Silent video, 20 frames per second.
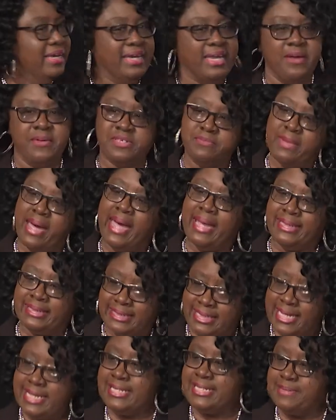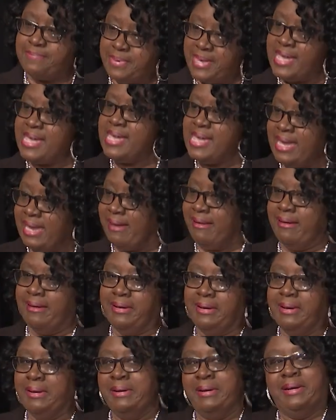It was my intent to be here,
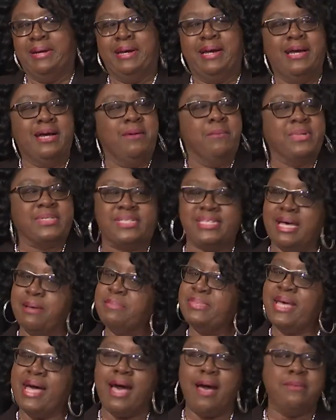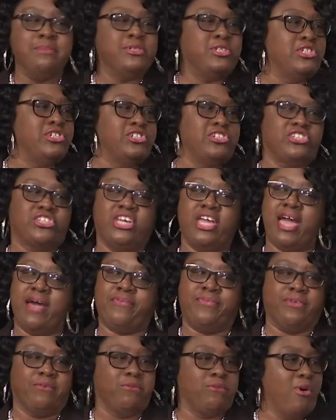but sometimes you just
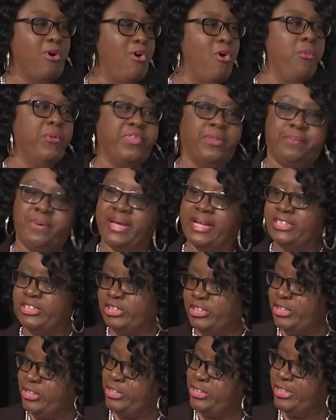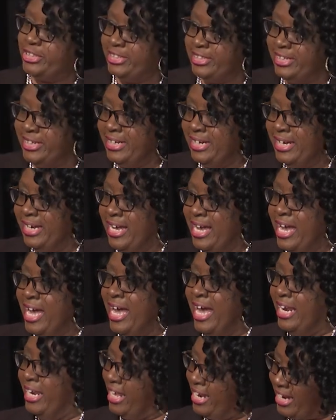have to roll with the punches
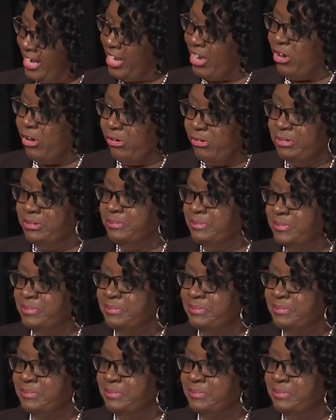and let it go.